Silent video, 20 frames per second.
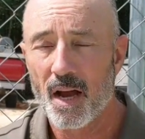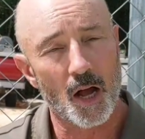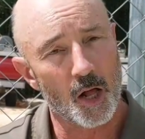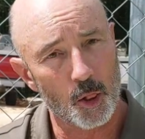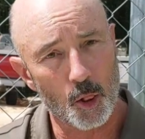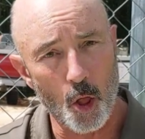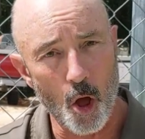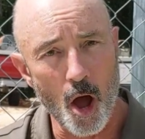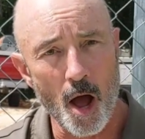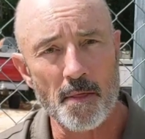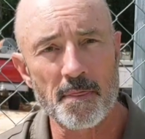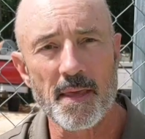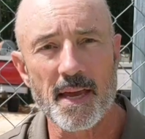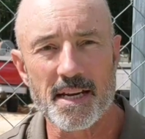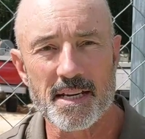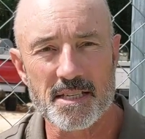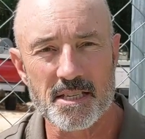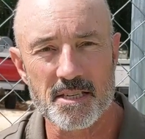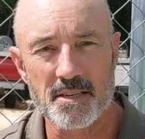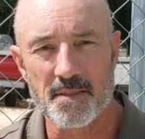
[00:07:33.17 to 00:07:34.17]
a lawn
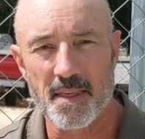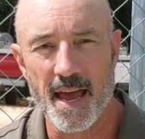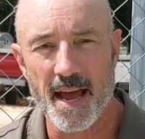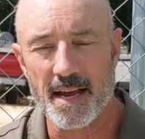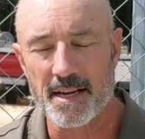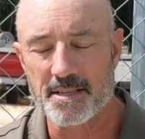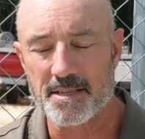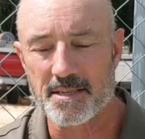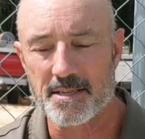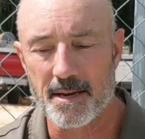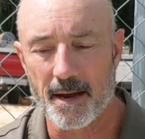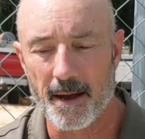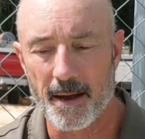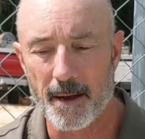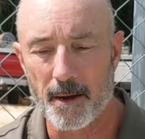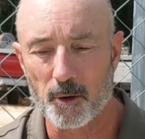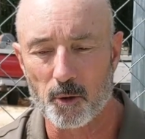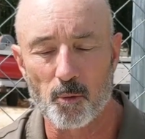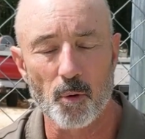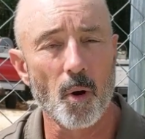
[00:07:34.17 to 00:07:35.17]
that's
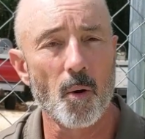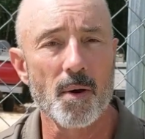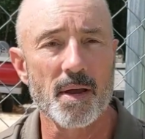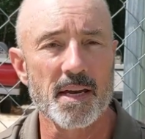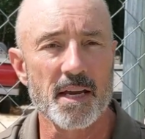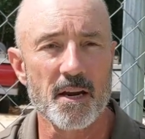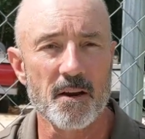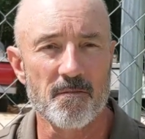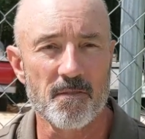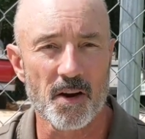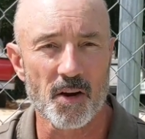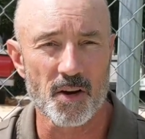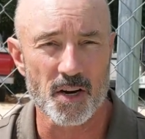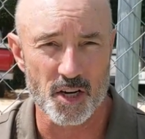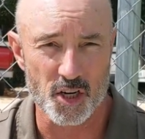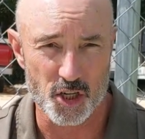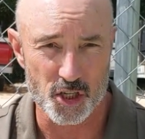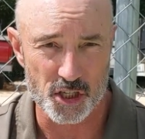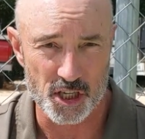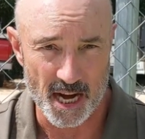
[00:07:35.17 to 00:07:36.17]
growing in a
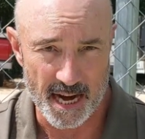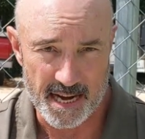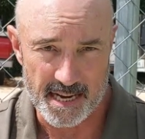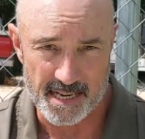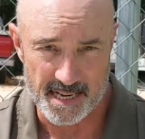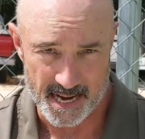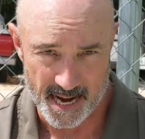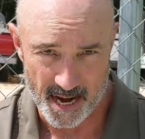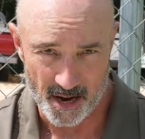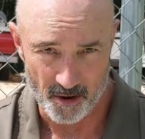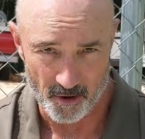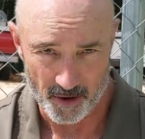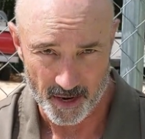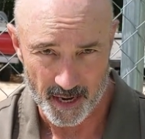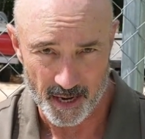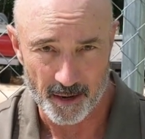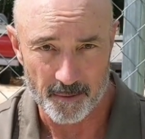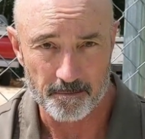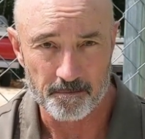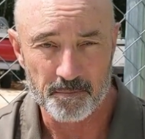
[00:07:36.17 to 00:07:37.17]
very shady
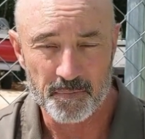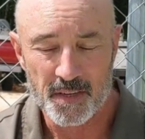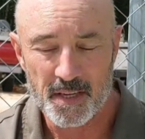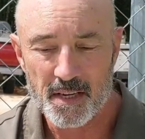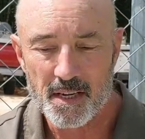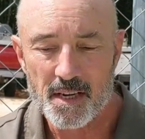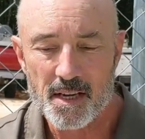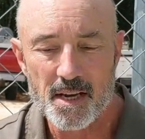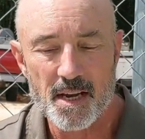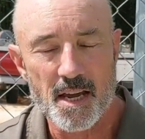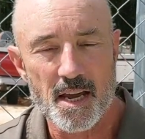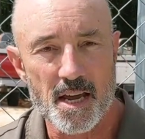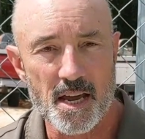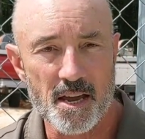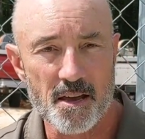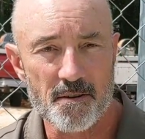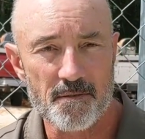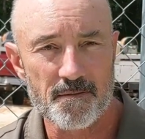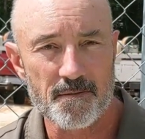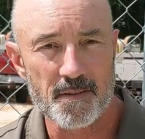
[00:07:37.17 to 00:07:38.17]
area.
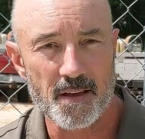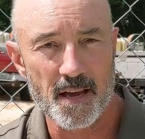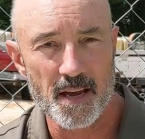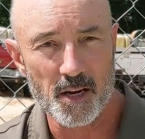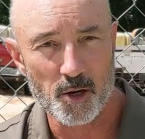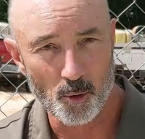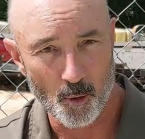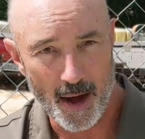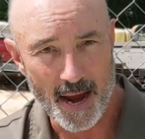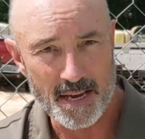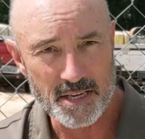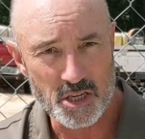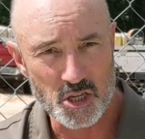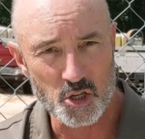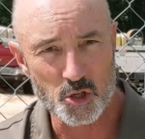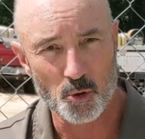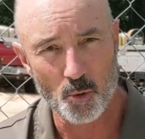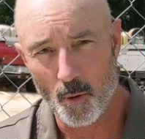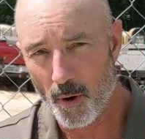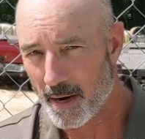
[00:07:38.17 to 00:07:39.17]
If grass
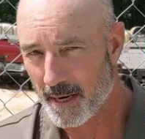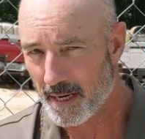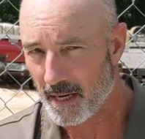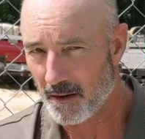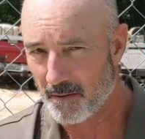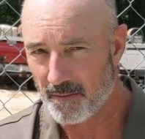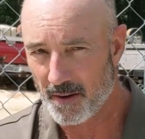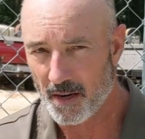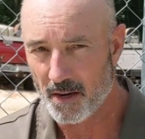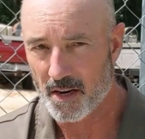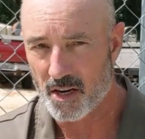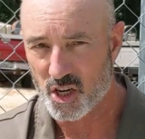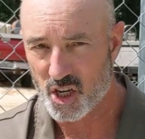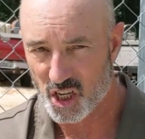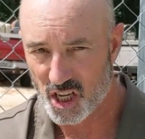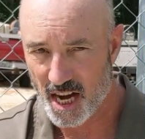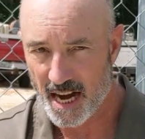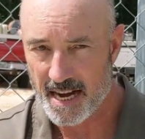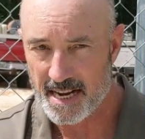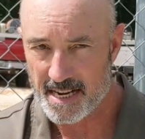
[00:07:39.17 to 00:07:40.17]
is growing in a very
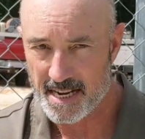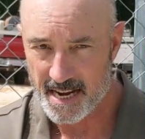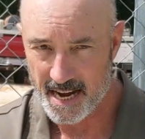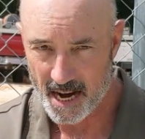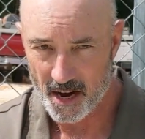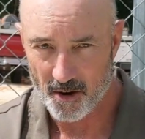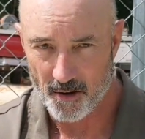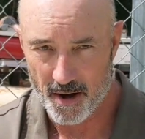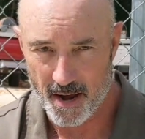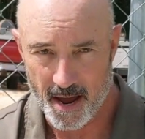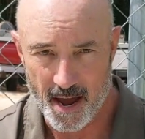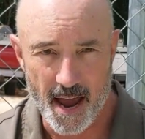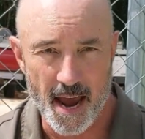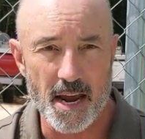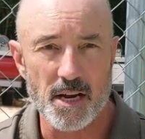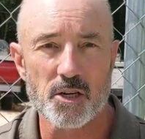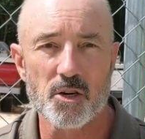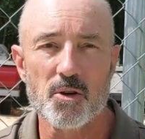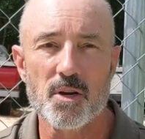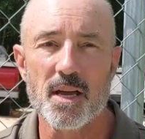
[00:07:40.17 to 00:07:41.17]
shady area
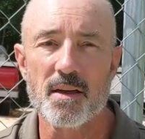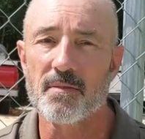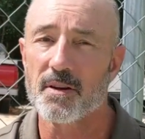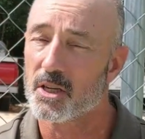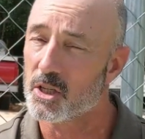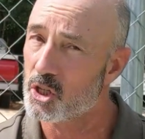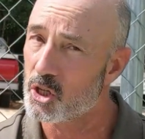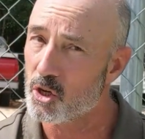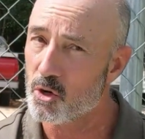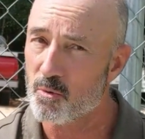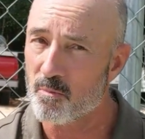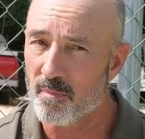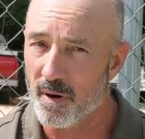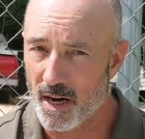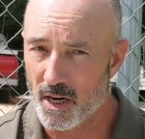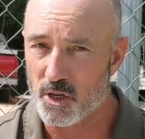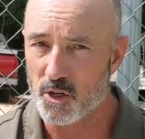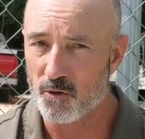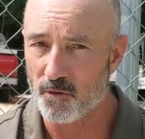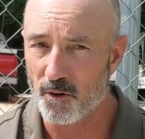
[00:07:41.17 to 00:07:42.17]
and you give it too
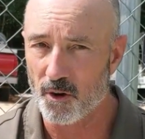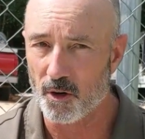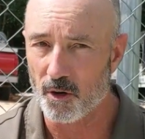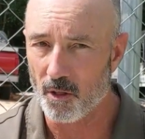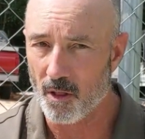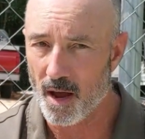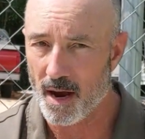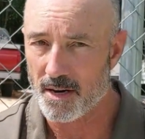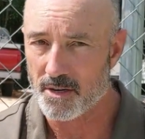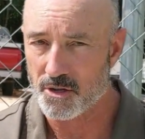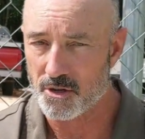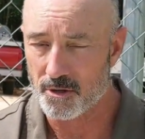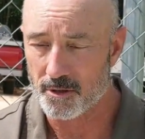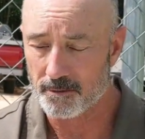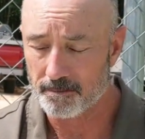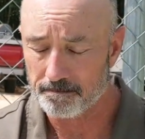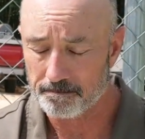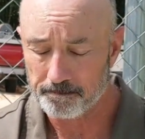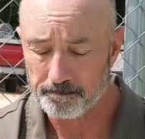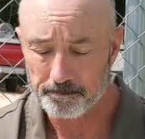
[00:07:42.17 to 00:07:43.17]
much fertilizer,